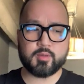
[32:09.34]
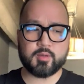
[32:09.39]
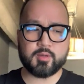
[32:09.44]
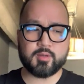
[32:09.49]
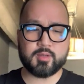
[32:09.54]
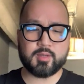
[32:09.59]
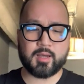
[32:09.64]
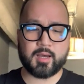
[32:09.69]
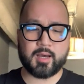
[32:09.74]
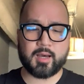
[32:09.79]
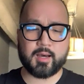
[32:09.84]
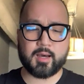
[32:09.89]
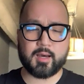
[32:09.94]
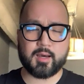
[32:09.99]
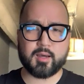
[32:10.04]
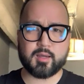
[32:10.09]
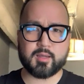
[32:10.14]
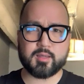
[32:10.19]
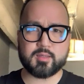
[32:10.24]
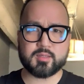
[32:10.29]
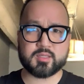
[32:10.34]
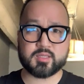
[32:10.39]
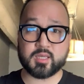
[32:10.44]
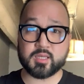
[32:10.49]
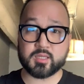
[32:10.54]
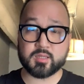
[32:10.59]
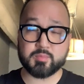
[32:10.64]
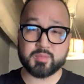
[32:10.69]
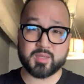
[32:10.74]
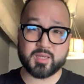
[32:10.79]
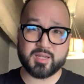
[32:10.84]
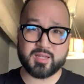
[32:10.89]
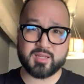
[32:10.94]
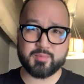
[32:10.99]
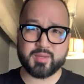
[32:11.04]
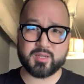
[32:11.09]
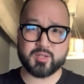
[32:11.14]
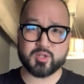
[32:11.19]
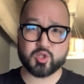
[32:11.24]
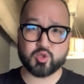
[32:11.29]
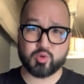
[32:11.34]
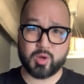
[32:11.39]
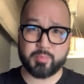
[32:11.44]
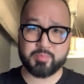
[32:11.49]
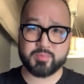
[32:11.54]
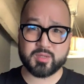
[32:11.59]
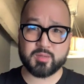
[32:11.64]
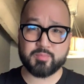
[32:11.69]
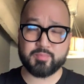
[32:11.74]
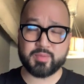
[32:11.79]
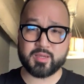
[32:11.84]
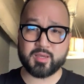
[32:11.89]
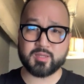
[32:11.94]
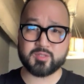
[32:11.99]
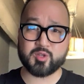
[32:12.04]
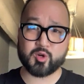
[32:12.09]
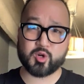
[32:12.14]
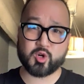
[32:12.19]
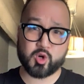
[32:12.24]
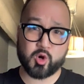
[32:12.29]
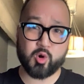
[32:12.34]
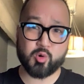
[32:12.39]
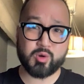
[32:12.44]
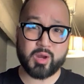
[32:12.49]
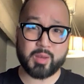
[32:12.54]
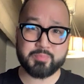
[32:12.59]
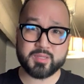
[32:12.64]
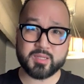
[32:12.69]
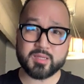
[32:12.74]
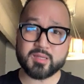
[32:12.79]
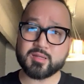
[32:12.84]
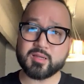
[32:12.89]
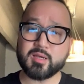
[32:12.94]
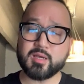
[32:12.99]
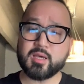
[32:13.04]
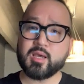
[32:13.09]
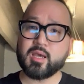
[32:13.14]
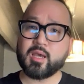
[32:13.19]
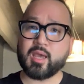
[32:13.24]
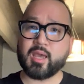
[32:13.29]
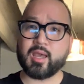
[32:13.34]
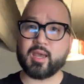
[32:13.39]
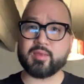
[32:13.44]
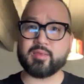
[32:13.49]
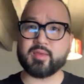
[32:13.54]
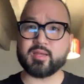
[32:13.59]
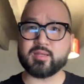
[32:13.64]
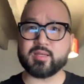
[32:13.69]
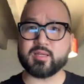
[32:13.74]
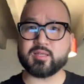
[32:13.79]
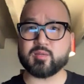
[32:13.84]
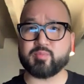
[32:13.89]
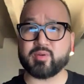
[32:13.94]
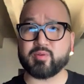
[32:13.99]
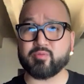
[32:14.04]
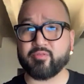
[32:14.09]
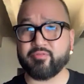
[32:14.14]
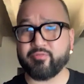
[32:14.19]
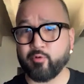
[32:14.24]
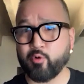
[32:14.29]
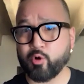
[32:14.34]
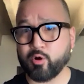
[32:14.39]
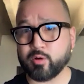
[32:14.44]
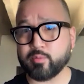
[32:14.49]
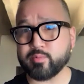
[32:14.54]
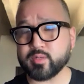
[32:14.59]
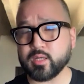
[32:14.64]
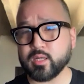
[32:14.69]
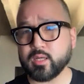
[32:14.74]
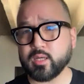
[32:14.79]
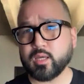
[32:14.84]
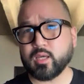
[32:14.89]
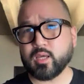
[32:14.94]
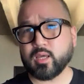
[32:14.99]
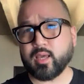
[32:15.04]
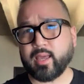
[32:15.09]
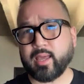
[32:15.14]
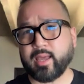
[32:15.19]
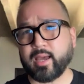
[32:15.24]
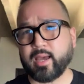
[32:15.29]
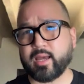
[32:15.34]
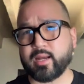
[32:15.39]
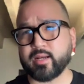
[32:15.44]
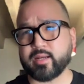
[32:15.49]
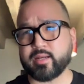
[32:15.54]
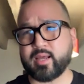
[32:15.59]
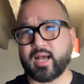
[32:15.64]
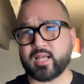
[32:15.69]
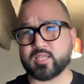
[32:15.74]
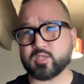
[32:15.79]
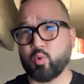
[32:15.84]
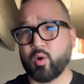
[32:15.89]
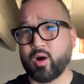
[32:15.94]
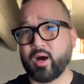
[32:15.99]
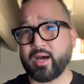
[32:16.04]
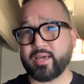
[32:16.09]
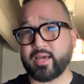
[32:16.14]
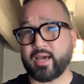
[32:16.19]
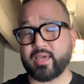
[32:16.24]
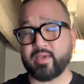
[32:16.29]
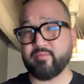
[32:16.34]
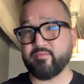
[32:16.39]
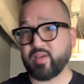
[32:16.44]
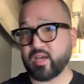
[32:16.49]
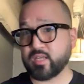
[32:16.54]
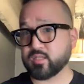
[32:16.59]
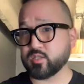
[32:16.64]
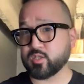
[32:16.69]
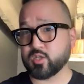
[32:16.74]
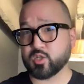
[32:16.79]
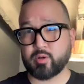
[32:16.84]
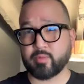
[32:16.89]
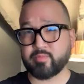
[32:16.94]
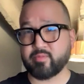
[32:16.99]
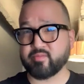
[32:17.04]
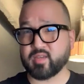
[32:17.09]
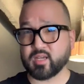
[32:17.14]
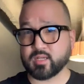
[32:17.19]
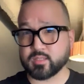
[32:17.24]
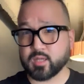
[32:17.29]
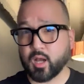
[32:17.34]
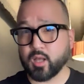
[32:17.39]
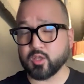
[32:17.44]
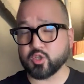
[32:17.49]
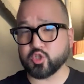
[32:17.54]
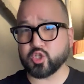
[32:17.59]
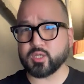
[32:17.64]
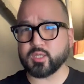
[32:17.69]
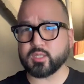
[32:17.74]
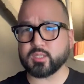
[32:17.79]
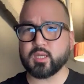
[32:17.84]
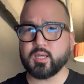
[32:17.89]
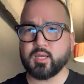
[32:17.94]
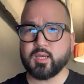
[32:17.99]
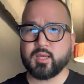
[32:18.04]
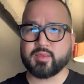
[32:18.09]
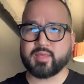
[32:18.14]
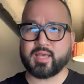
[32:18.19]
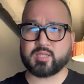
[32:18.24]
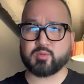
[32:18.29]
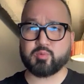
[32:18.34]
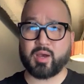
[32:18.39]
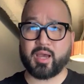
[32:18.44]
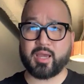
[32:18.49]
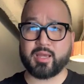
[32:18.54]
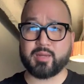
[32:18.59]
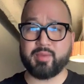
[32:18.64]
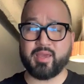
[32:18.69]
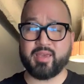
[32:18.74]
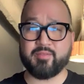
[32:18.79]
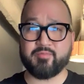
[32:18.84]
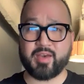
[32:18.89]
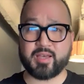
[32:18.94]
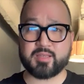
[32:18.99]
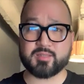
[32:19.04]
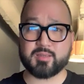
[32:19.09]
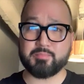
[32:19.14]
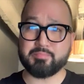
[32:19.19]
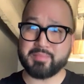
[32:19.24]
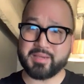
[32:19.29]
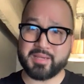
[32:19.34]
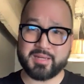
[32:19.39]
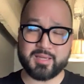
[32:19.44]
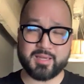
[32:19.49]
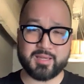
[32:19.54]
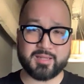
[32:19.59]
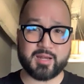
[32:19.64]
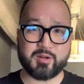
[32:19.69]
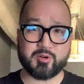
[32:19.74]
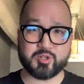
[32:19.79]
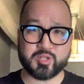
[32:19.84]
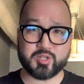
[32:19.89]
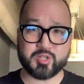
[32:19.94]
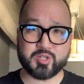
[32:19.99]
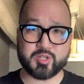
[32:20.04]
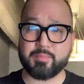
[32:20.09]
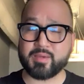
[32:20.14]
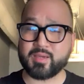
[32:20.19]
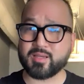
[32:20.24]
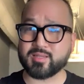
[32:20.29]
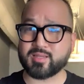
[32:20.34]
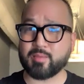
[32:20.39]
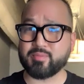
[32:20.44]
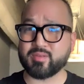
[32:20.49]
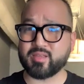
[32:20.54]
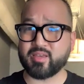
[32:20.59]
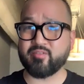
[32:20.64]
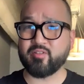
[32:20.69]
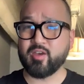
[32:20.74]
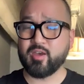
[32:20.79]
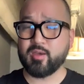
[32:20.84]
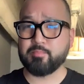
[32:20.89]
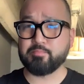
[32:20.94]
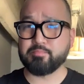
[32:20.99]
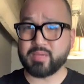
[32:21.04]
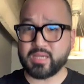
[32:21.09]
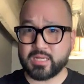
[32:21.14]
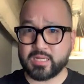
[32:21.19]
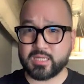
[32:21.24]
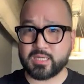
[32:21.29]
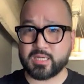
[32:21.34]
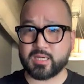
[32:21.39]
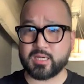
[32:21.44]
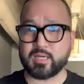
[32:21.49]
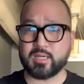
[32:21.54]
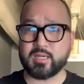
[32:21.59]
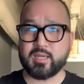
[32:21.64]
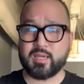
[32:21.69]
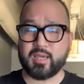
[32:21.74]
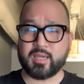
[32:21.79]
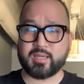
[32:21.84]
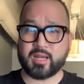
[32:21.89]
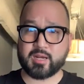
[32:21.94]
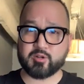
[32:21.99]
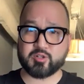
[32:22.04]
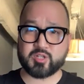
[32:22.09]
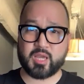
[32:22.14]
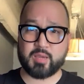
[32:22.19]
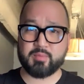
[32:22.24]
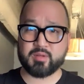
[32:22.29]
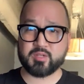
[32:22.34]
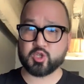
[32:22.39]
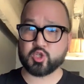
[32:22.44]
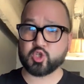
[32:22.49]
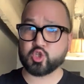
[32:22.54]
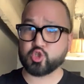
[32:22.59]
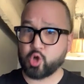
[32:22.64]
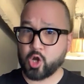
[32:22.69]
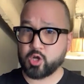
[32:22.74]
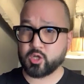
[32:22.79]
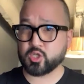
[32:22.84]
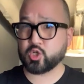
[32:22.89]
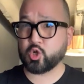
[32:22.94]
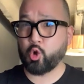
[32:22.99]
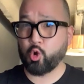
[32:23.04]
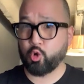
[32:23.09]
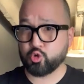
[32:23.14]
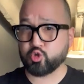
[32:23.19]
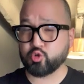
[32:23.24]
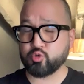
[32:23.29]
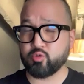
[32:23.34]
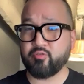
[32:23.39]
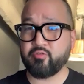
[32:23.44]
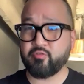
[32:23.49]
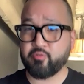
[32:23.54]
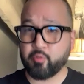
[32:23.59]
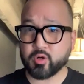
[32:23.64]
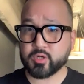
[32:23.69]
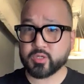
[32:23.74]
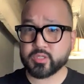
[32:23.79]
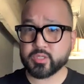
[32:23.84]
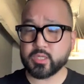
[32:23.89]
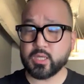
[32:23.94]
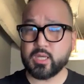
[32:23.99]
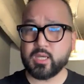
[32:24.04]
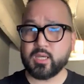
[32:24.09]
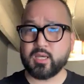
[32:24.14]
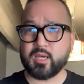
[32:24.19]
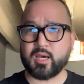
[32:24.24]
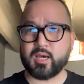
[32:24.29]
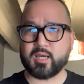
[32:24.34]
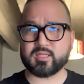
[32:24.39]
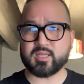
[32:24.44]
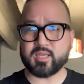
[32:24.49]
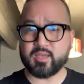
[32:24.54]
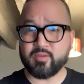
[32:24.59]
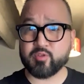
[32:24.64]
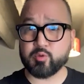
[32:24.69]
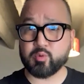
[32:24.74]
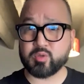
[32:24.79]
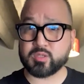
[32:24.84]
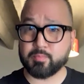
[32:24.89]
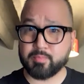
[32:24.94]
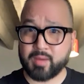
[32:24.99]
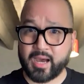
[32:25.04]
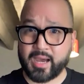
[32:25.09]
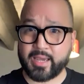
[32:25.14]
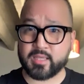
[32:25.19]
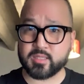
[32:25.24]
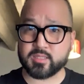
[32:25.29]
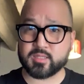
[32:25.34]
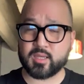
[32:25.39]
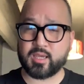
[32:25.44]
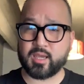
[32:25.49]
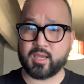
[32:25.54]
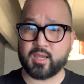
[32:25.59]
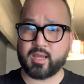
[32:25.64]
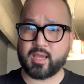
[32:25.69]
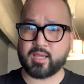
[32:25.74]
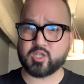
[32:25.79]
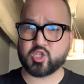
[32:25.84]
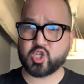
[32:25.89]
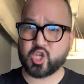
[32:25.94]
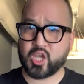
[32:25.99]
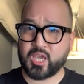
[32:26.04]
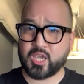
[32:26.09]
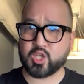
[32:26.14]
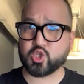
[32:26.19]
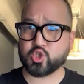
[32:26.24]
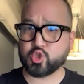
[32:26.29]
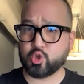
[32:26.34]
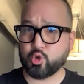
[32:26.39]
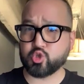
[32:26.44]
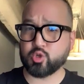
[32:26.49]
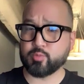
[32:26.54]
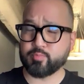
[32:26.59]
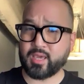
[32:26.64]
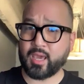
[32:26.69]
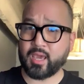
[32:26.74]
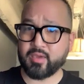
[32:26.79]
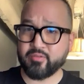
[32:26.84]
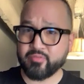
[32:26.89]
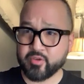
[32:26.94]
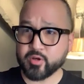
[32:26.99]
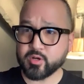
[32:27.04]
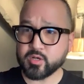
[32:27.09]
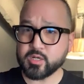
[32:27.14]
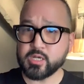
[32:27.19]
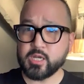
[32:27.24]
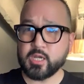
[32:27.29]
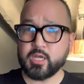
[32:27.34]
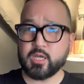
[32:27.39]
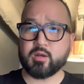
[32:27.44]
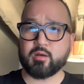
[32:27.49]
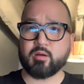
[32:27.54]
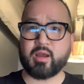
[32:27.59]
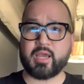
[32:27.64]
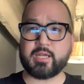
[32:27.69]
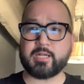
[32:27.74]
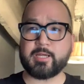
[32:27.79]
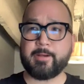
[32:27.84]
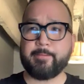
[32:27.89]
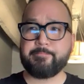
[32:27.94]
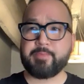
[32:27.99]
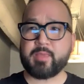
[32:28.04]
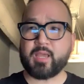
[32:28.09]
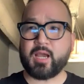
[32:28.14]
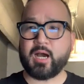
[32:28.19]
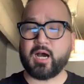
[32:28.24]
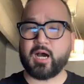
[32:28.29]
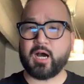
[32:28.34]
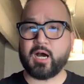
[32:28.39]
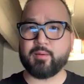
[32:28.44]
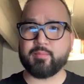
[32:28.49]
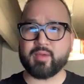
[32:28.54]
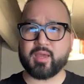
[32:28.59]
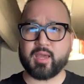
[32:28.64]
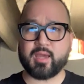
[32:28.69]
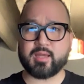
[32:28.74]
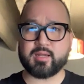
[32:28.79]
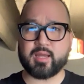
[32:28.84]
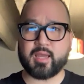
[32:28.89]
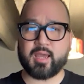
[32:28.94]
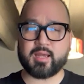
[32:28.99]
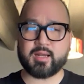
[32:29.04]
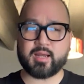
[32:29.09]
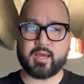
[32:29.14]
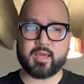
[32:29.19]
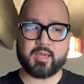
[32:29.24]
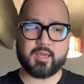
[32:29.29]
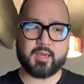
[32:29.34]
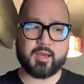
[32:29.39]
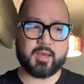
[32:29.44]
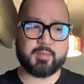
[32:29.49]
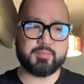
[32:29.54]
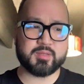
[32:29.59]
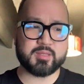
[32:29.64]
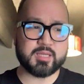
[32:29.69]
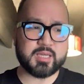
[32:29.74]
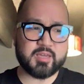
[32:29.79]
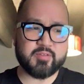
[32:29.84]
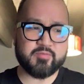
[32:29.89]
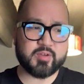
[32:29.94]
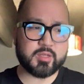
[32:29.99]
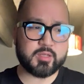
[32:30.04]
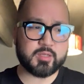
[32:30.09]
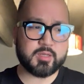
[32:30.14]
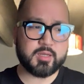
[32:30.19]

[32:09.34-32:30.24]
uh, systems that need to be disrupted because they're corrupted and they need to be reformed. And that's why I invest in disruptive technologies. That's why I invest in media and entertainment, because I believe media and entertainment is the strongest cultural force uh, to influence minds and, and change social behavior, right? Um, and and I, I believe in,